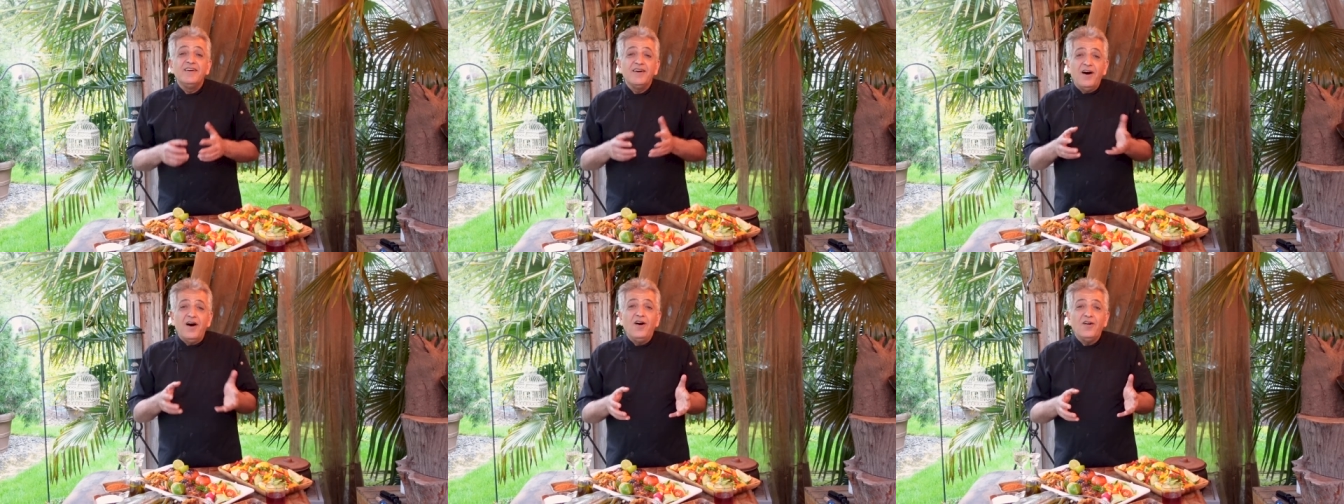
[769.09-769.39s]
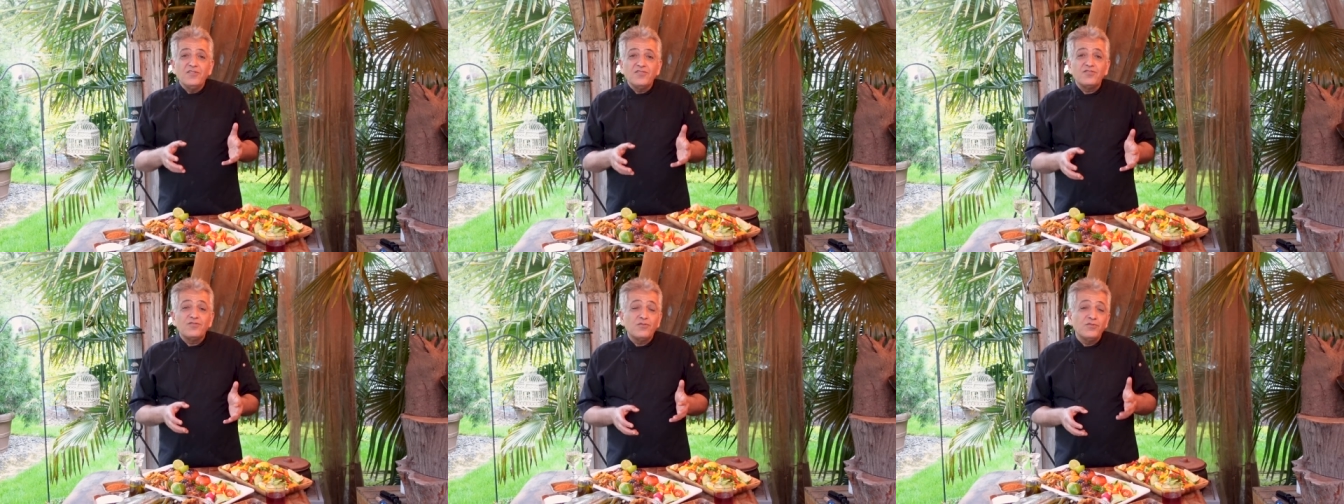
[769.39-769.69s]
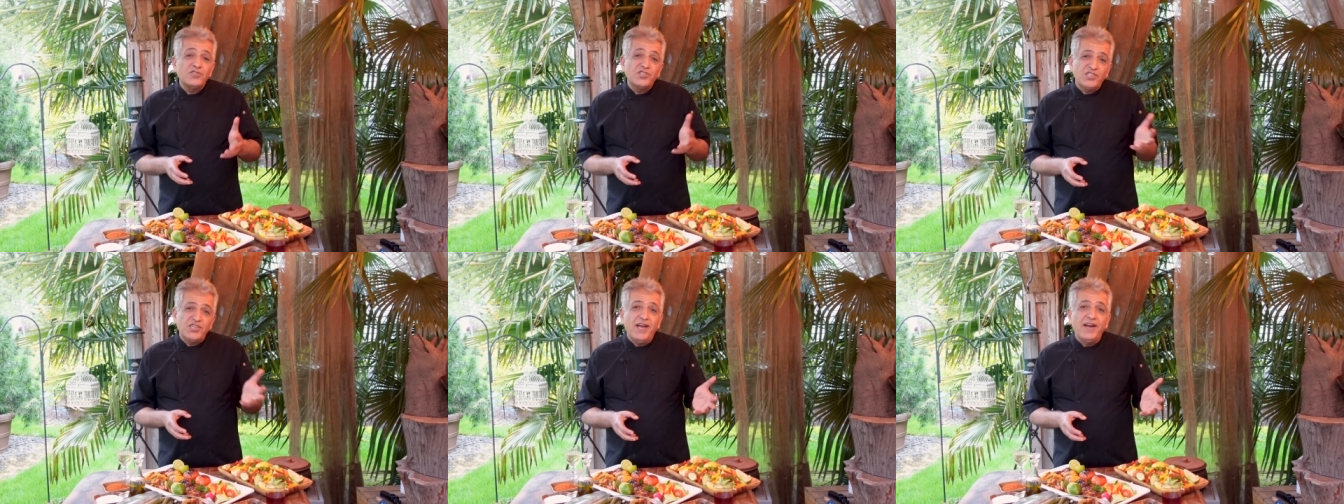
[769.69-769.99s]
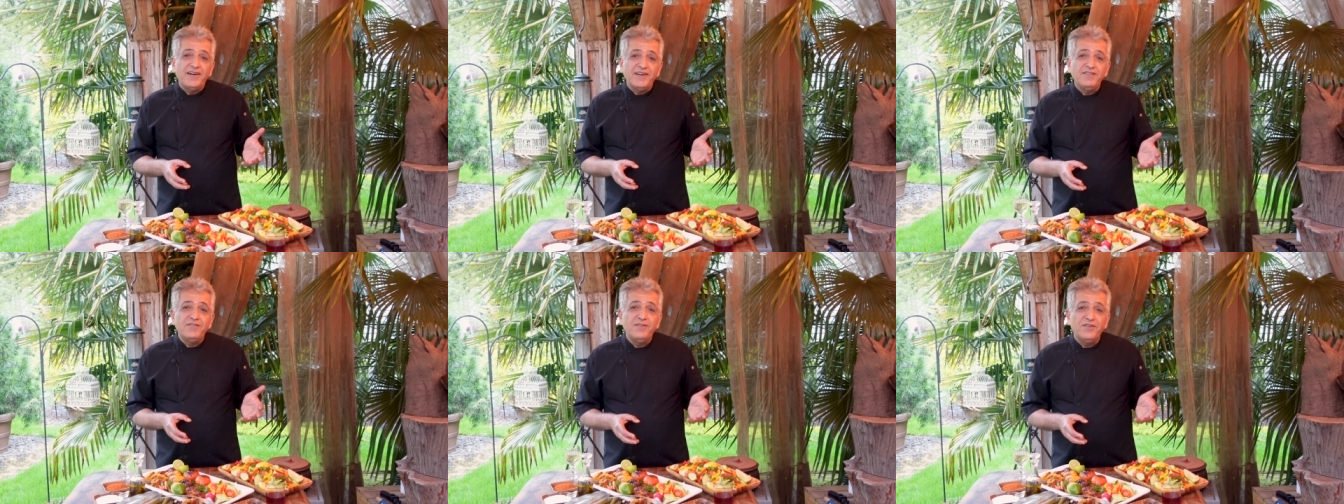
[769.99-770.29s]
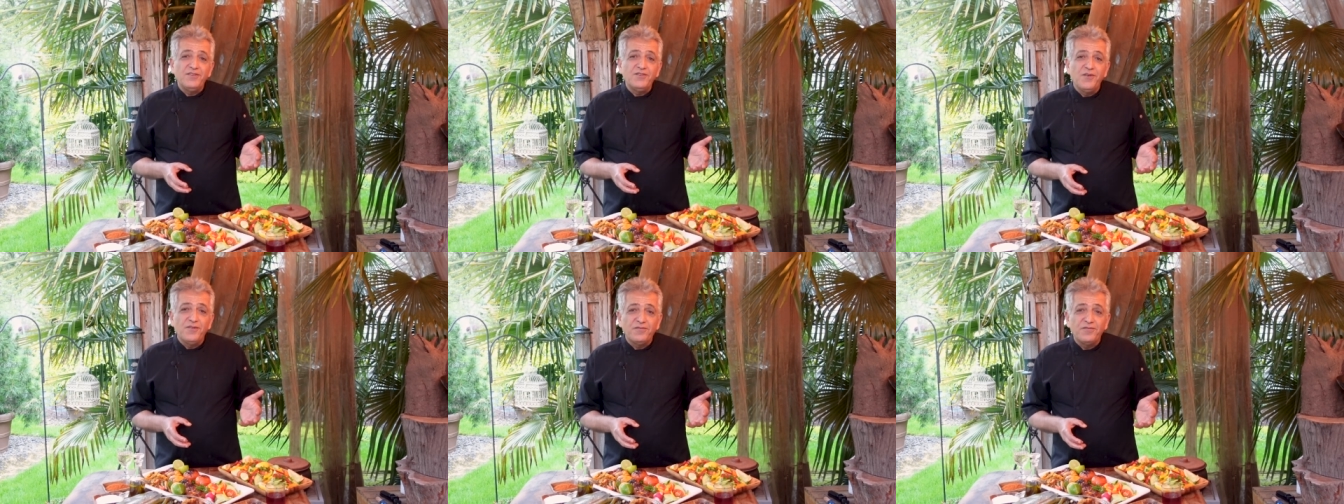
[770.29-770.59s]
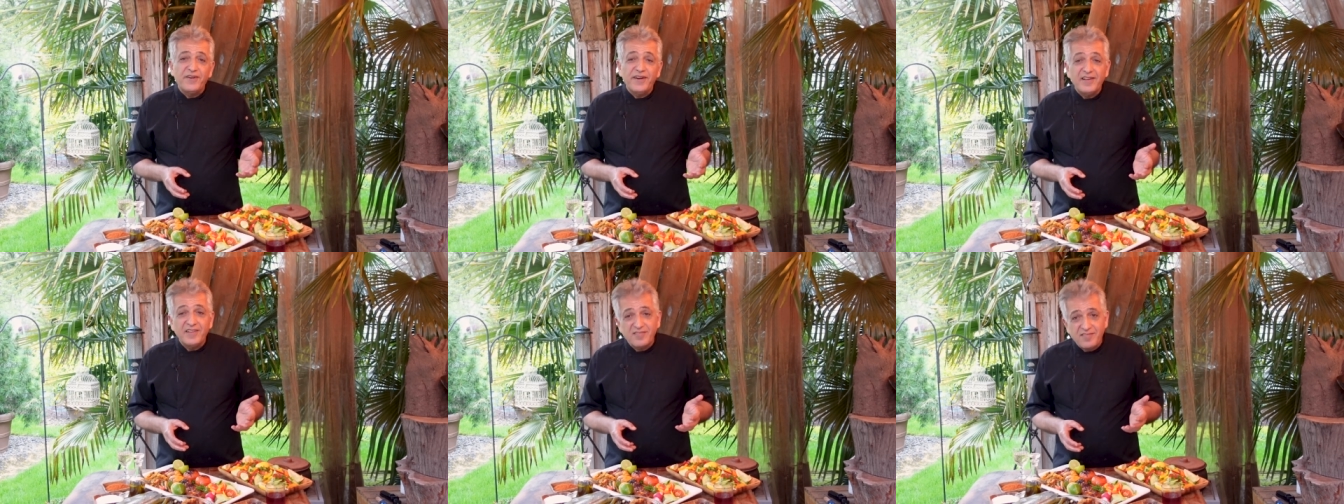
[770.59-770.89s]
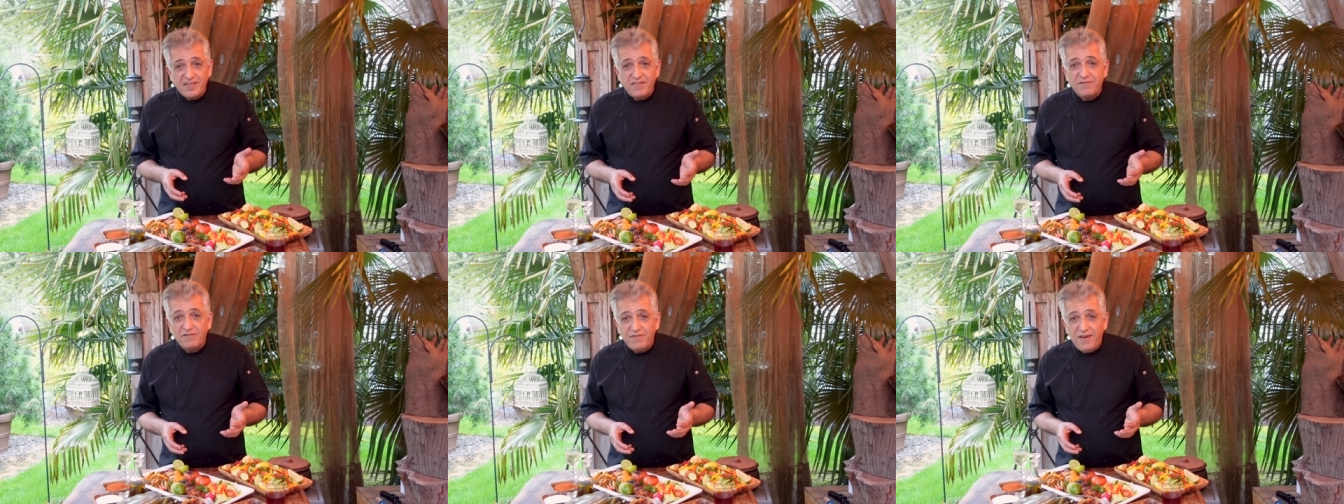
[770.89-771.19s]
Also share it with your friends
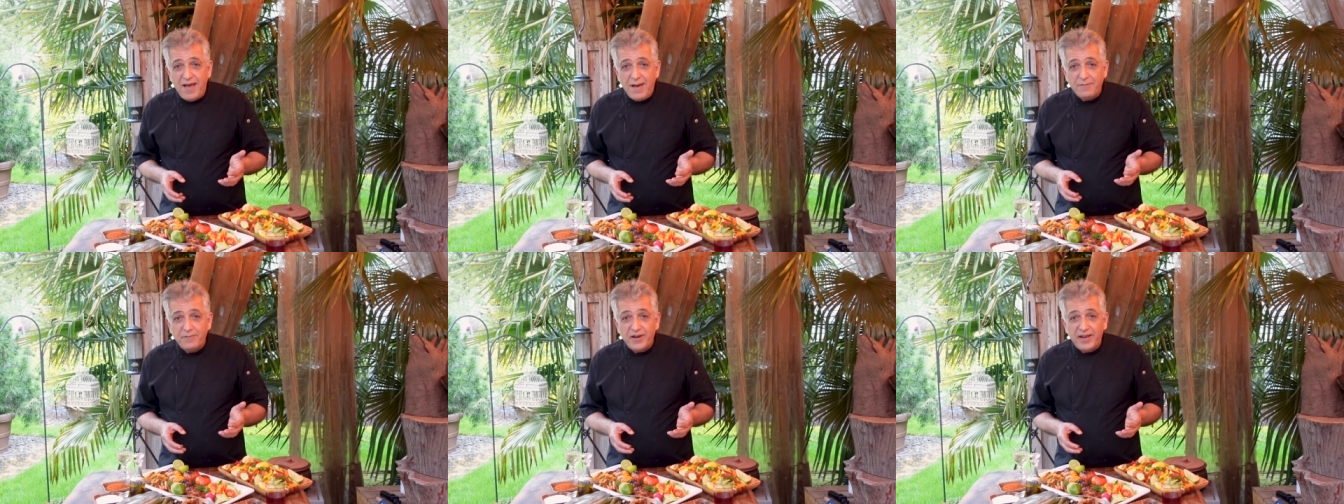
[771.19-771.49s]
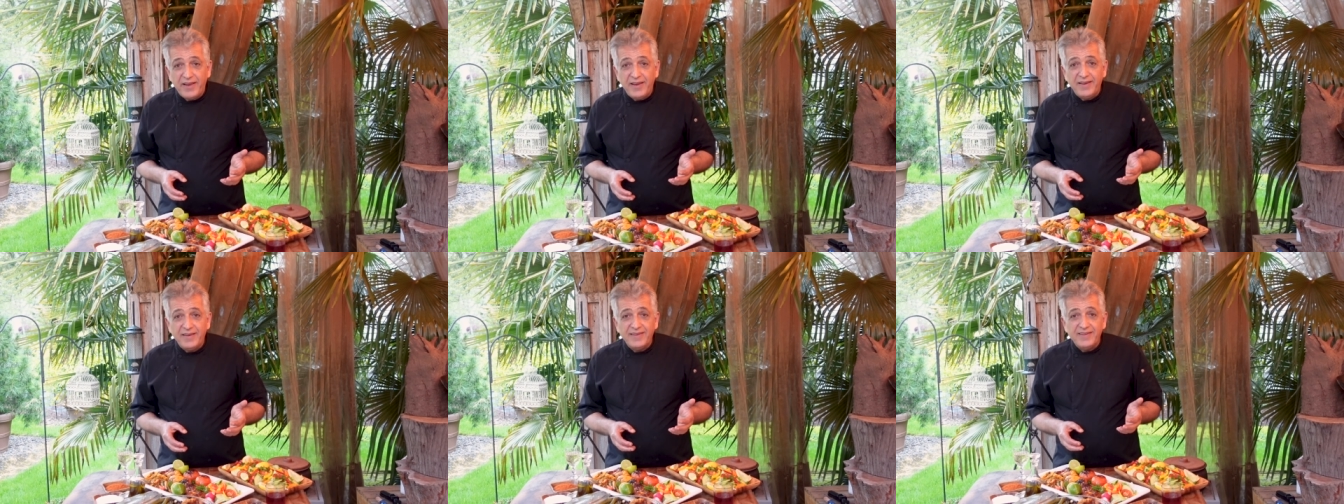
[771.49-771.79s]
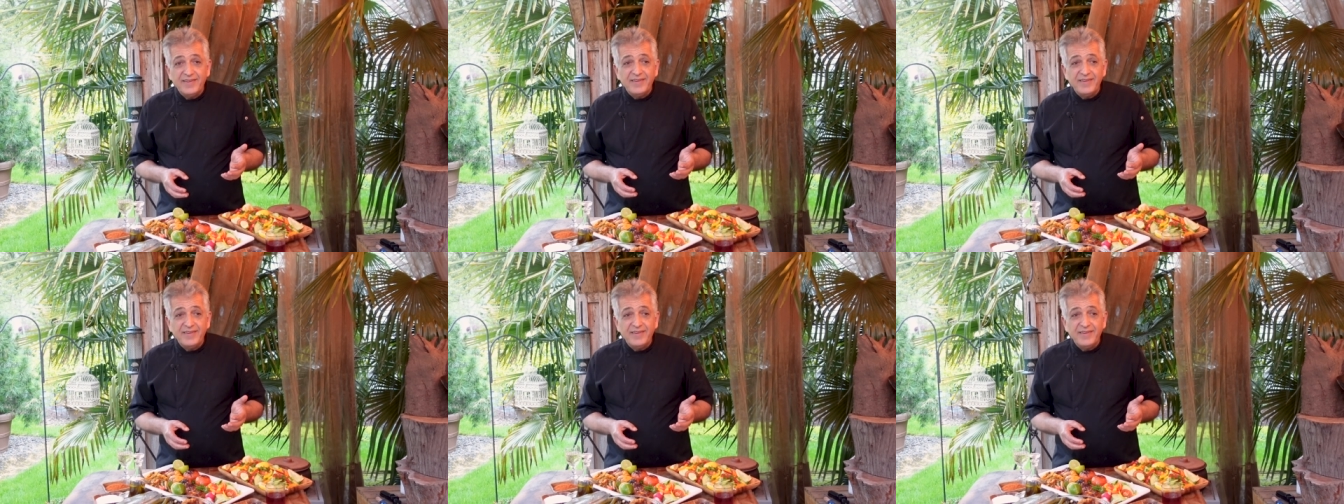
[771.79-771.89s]
and family